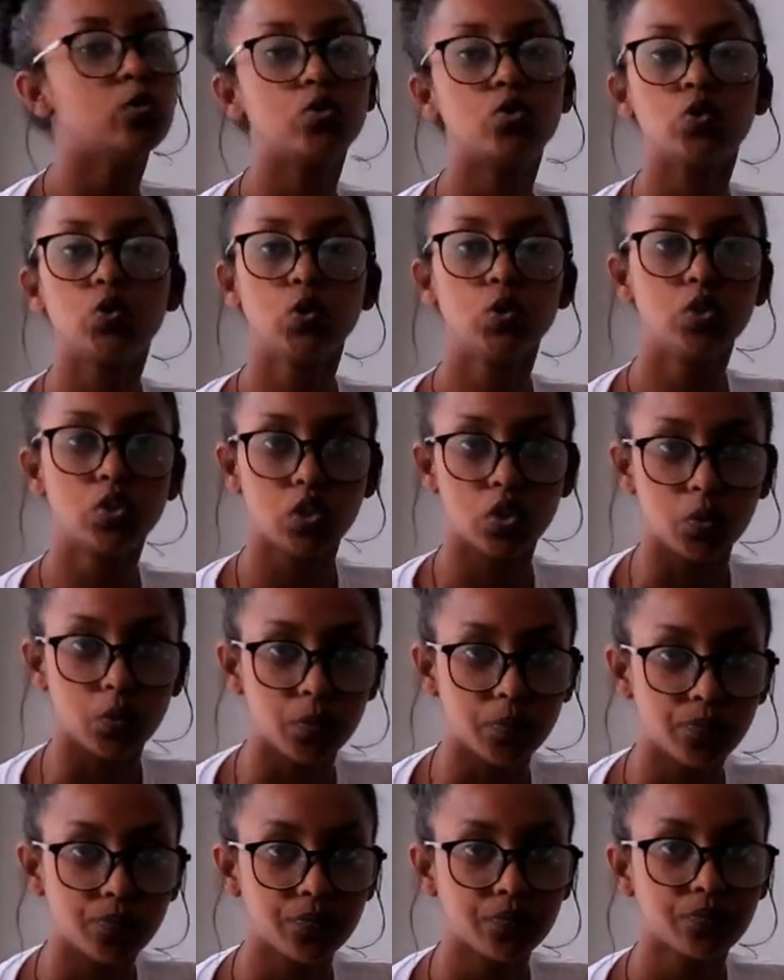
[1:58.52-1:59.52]
do you do?
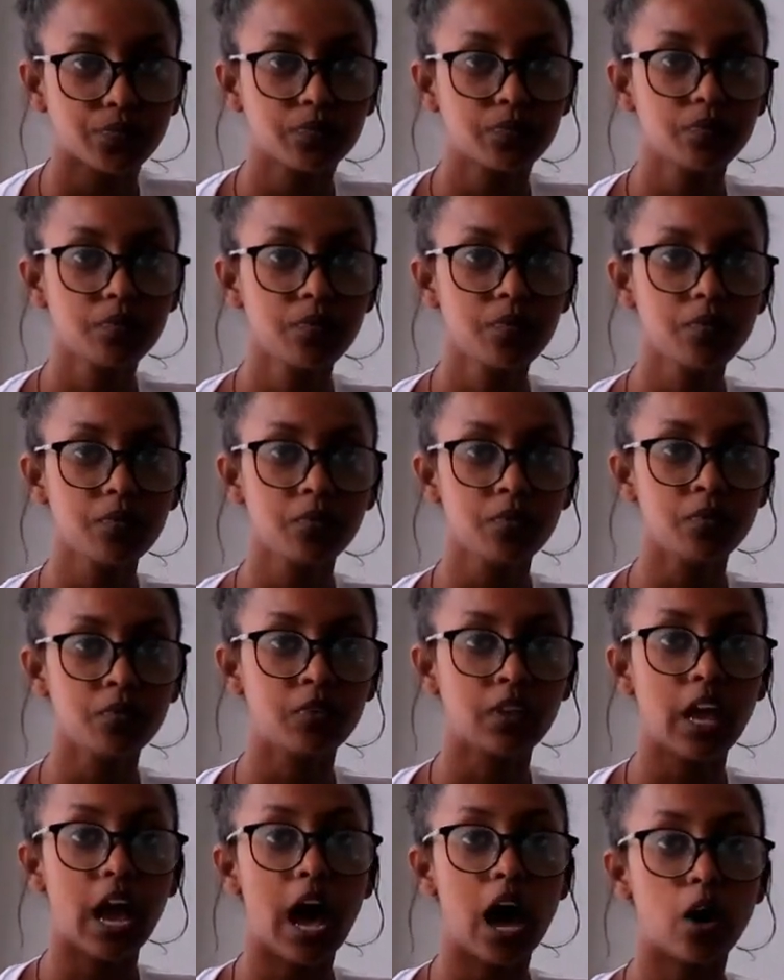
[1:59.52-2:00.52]

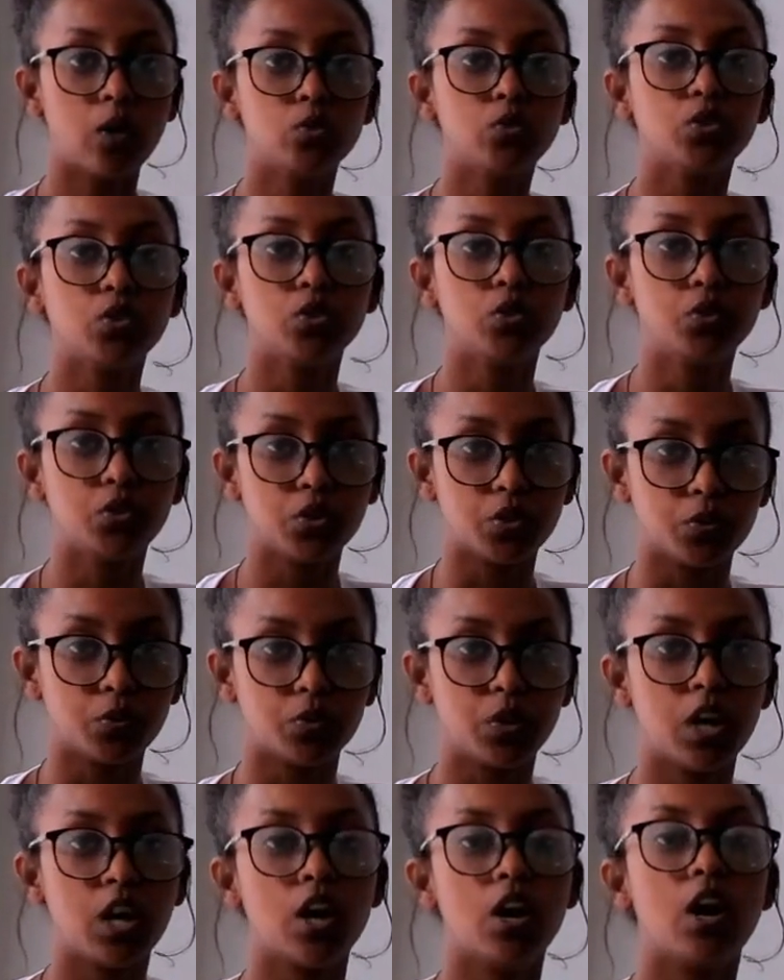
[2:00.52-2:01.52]
How do you
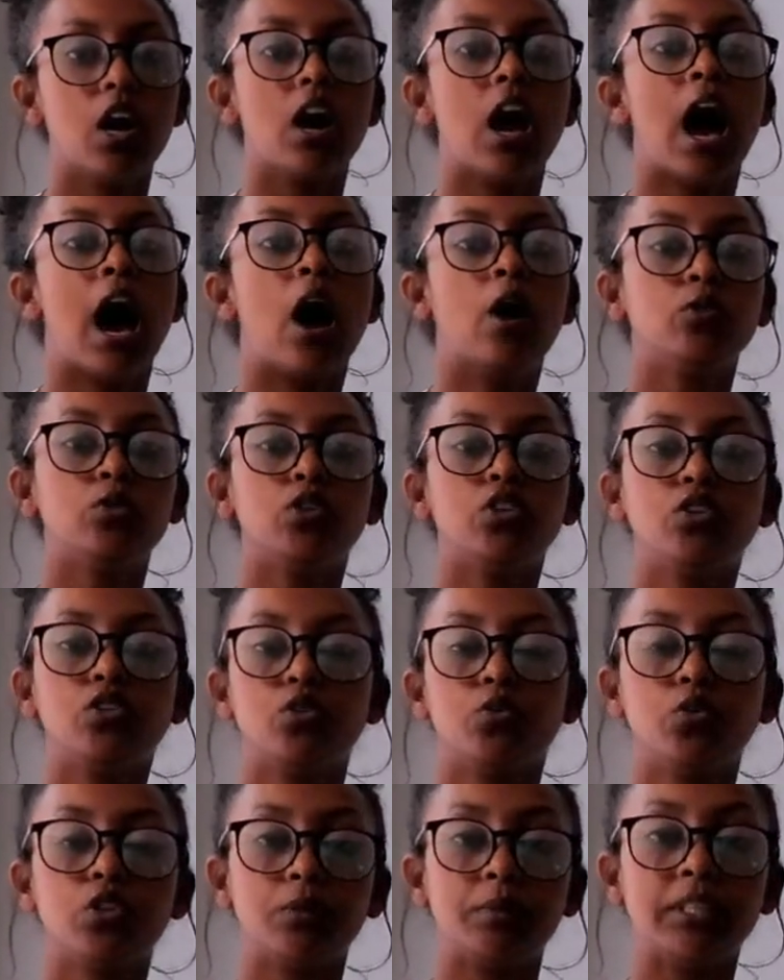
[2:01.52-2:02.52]
do? How do you do?
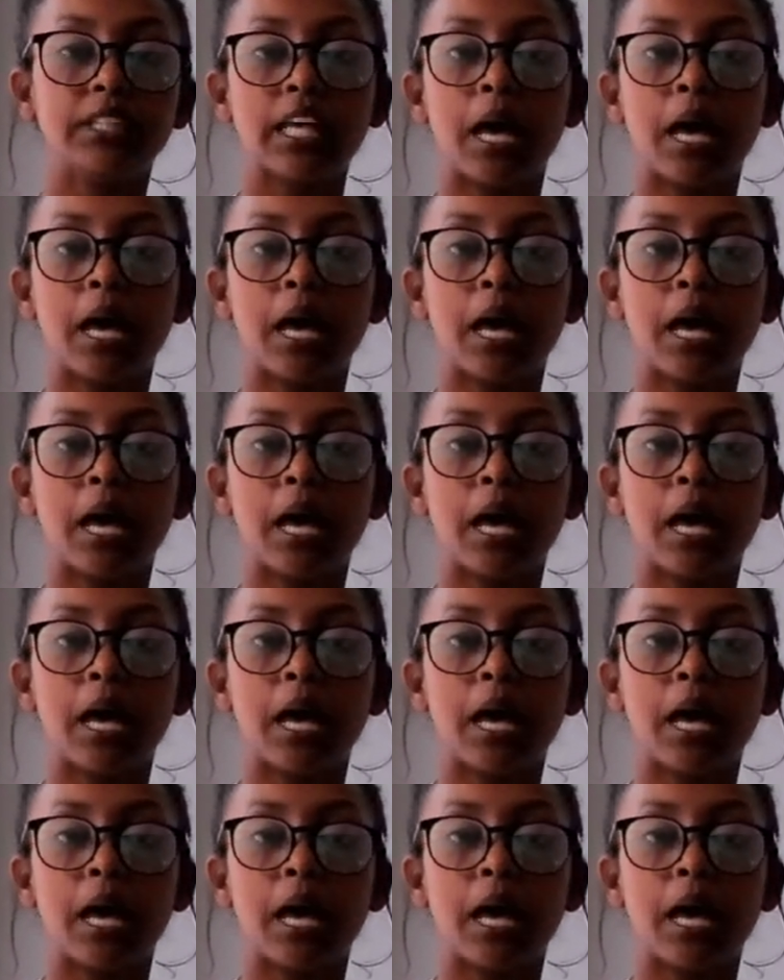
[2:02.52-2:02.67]
Which means